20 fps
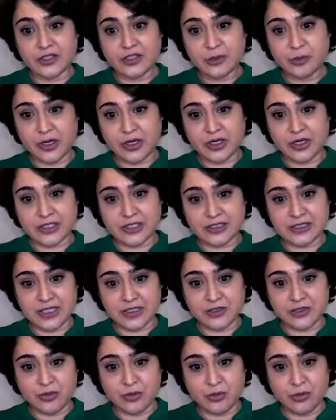part
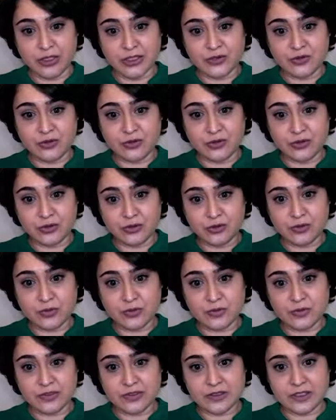that you want to
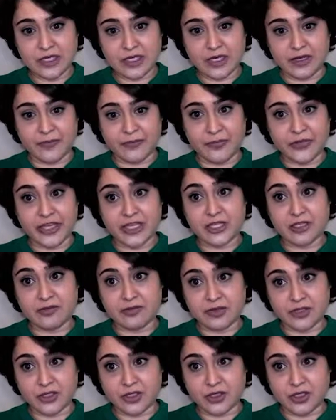use
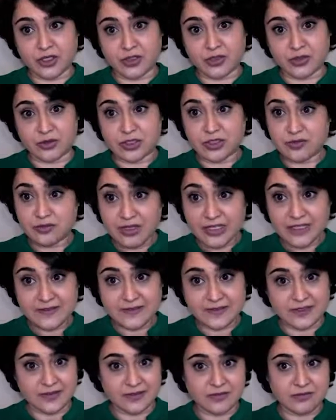anywhere on your
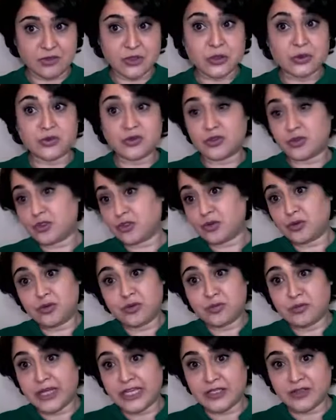devices. We don't know
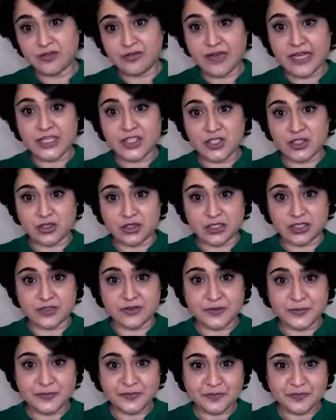who manufactured it.